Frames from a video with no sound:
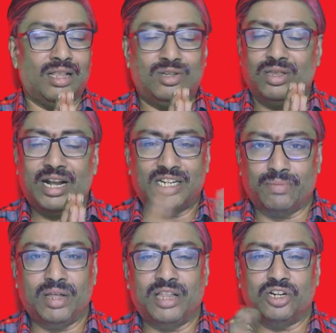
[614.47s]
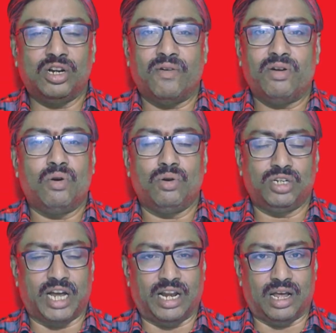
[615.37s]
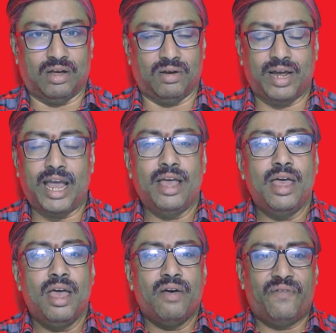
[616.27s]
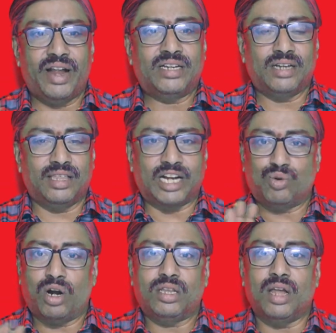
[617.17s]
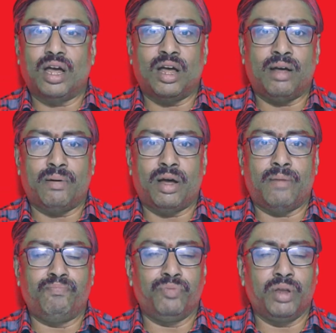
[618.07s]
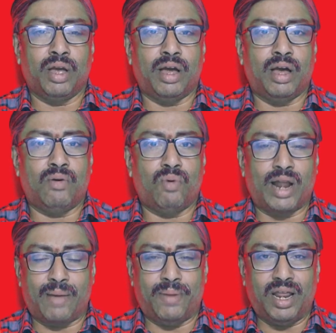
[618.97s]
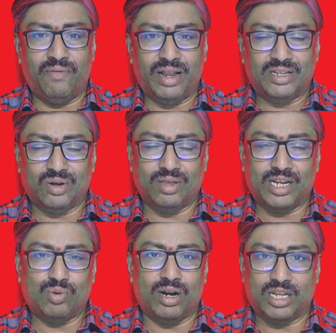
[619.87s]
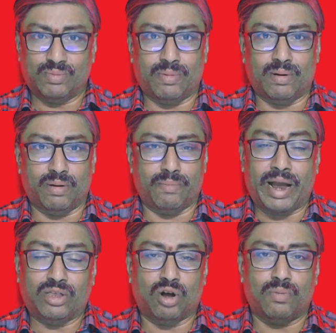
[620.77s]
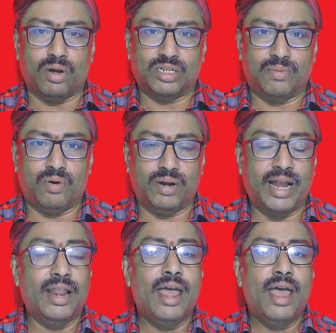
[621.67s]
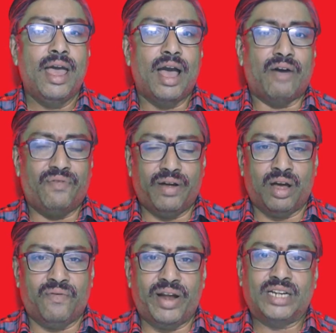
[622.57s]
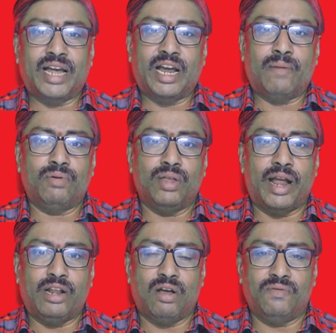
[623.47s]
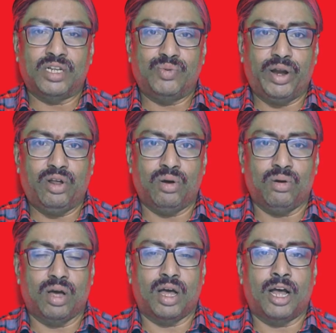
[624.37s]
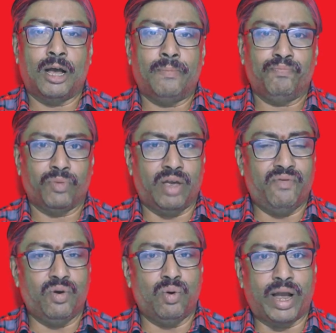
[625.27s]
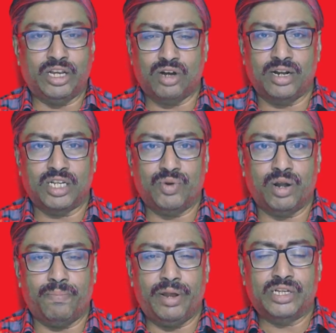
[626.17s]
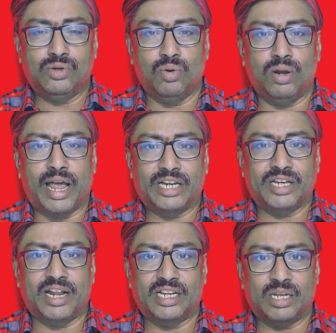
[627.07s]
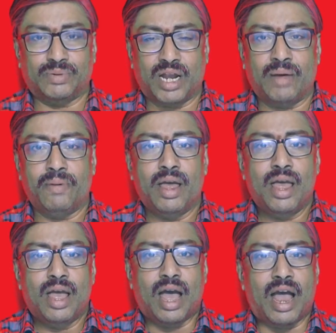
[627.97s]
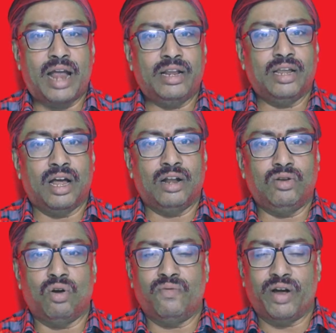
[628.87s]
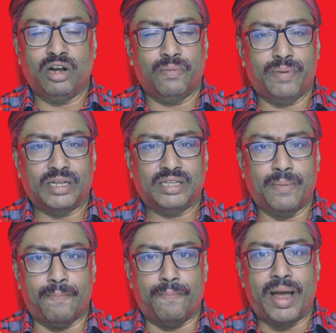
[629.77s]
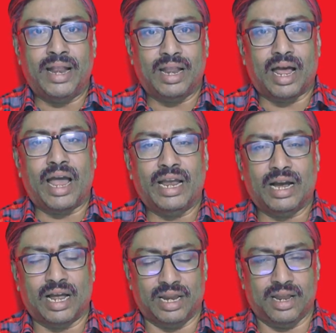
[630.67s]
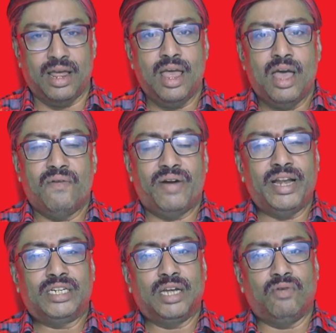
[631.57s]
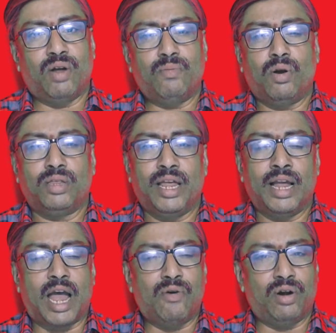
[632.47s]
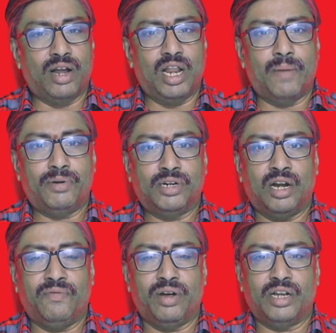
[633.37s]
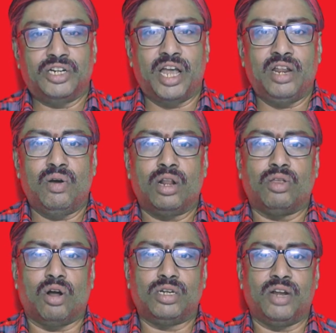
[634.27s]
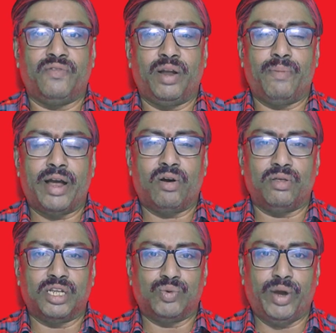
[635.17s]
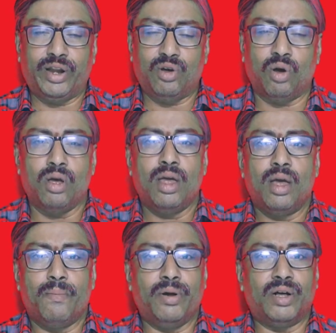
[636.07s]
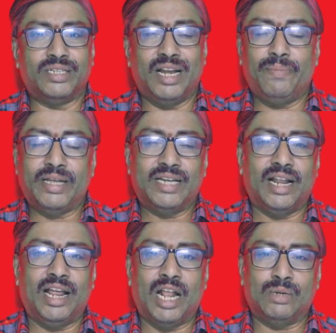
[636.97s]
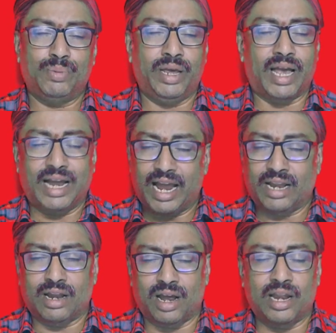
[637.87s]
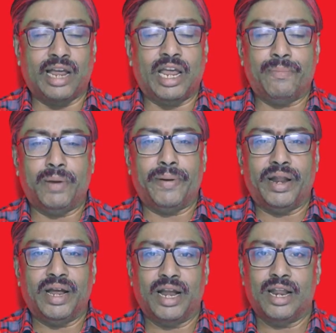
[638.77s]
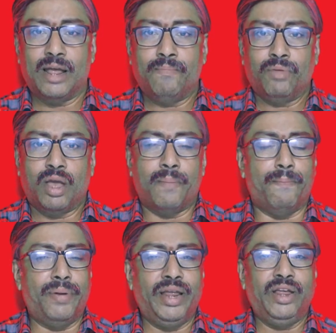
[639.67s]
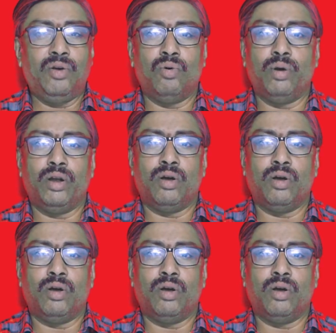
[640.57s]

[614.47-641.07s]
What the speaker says: So that's something that should never go to China. Okay, friends, that's what I believe in. So that's what is my thought process about it. Friends, I come to the end of this video. If you enjoyed this video, please do like, share and subscribe, and don't forget to press the bell icon. Friends, one more thing, I would really appreciate if you can share your thoughts and feedback on this video, because it basically helps me again, and I keep repeating it, bring you